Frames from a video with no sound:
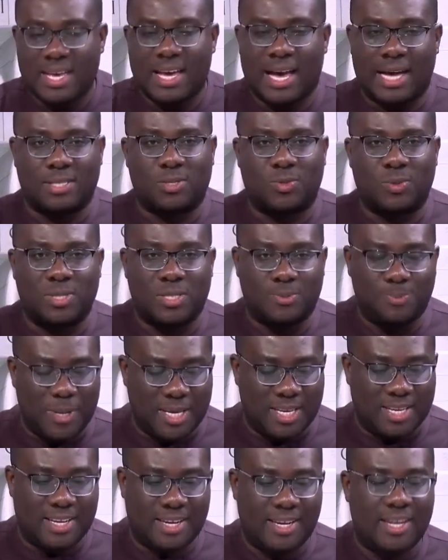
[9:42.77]
As we
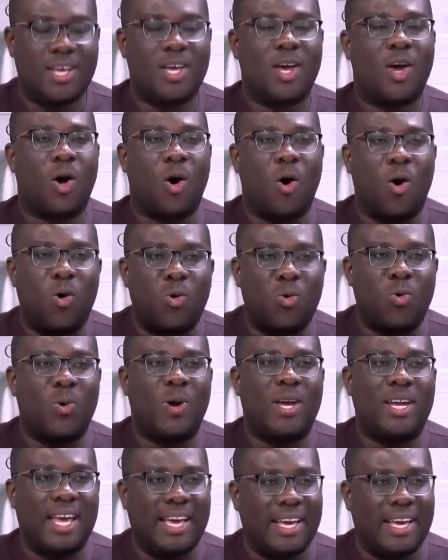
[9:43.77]
speak, ongoing